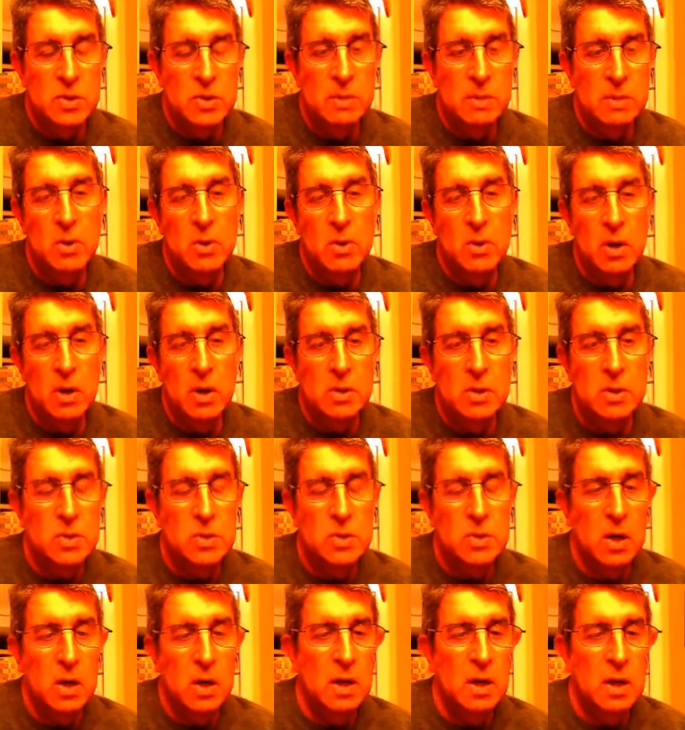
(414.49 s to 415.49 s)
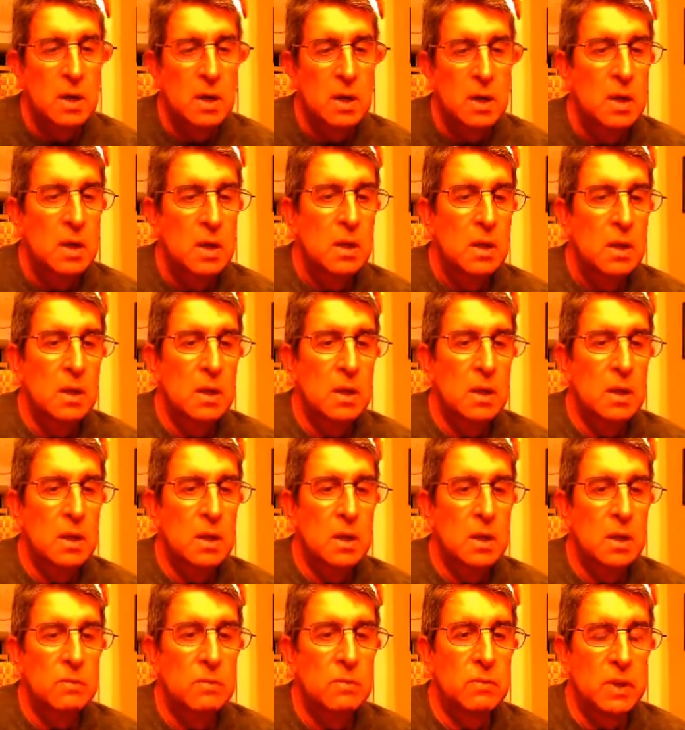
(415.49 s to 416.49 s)
Some corals are
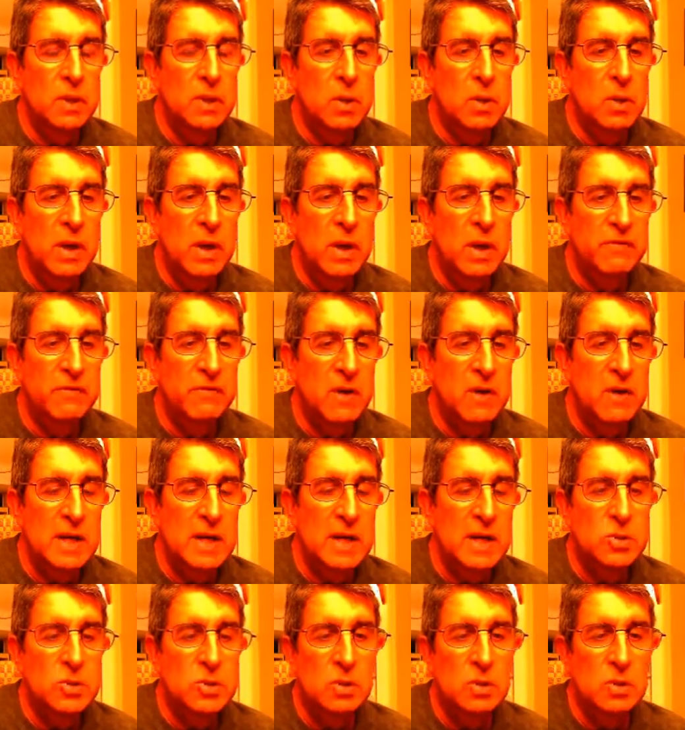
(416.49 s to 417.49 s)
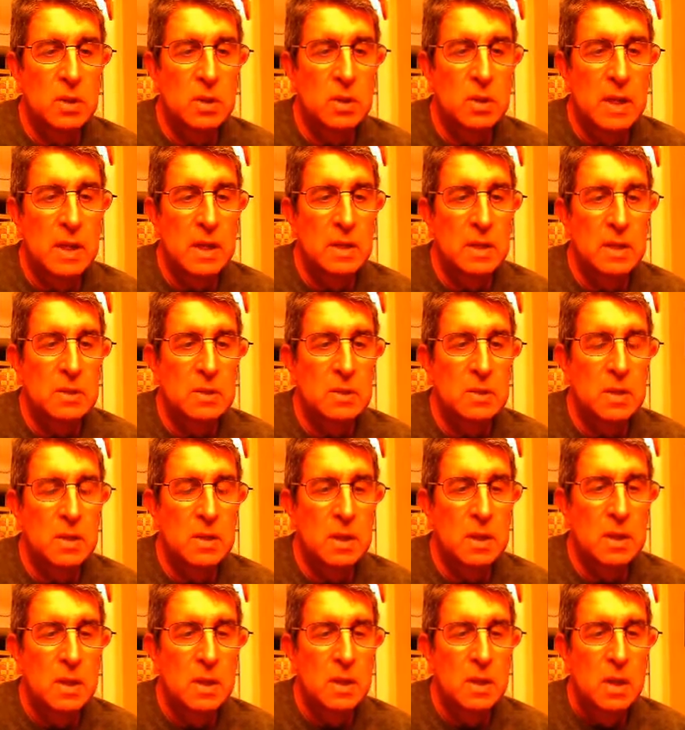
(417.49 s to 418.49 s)
really quite fragile, and
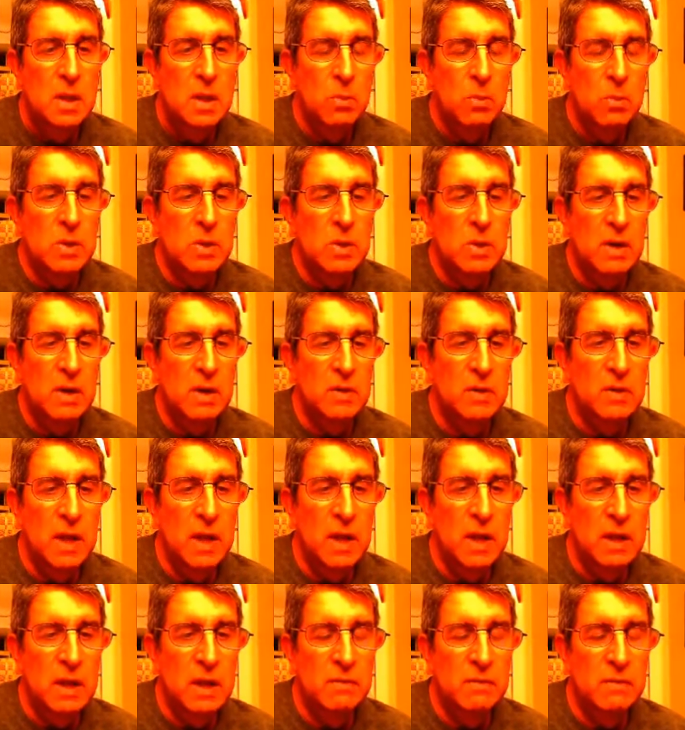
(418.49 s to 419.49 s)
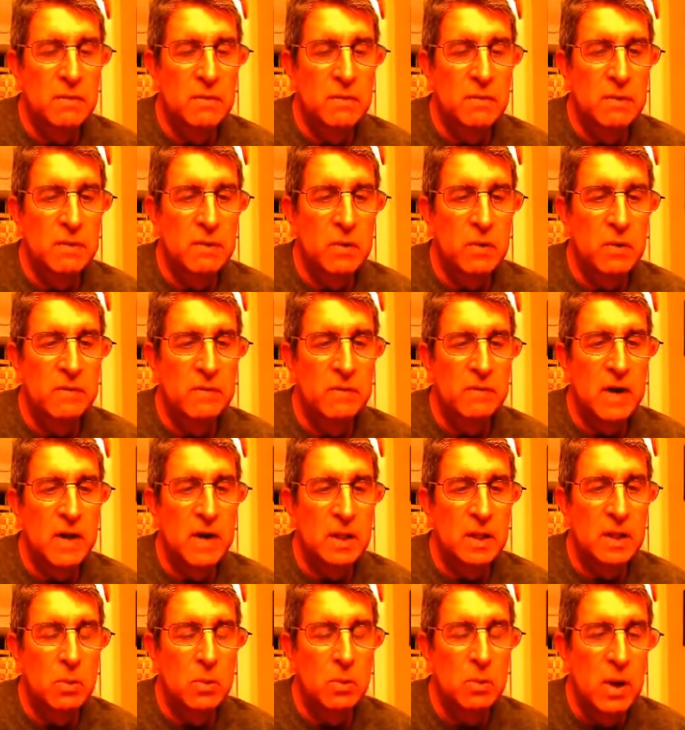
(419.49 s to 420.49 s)
when you have a lot of very
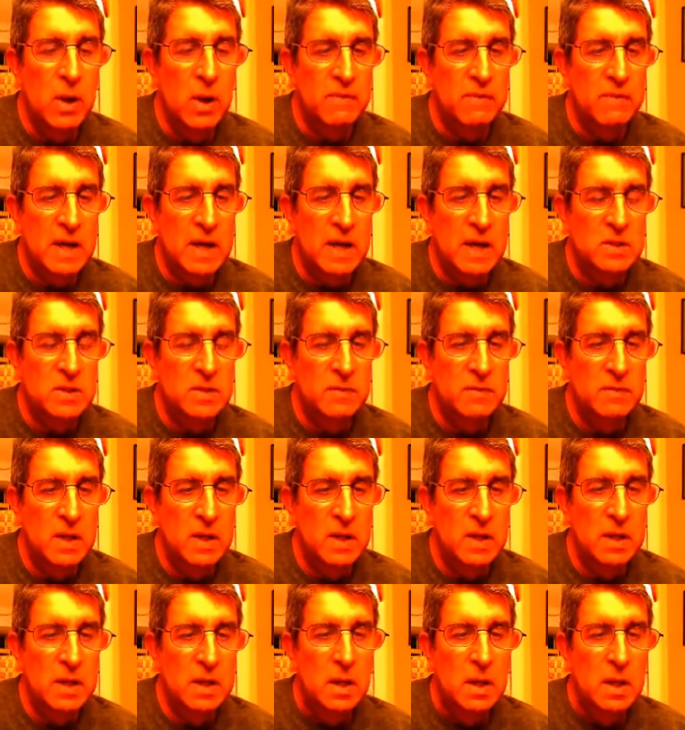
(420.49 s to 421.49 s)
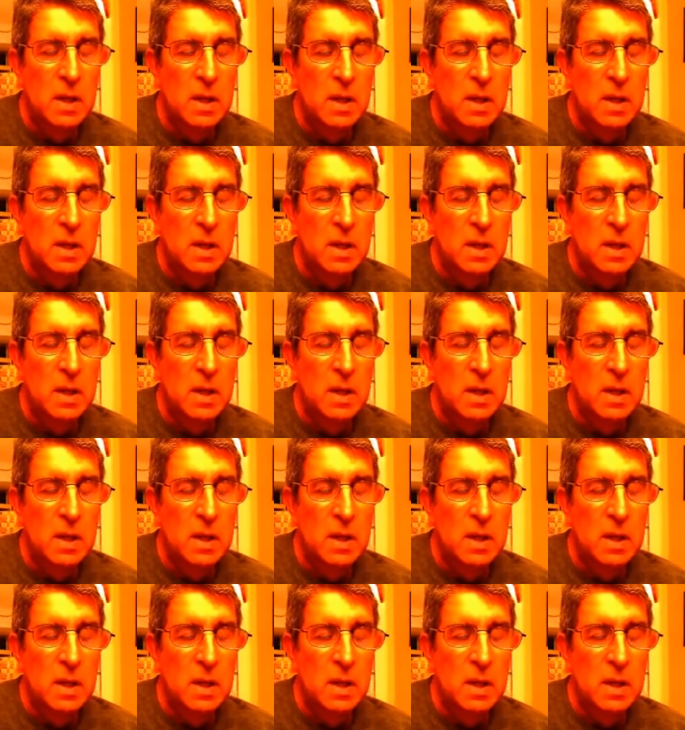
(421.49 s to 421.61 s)
violent wave activity,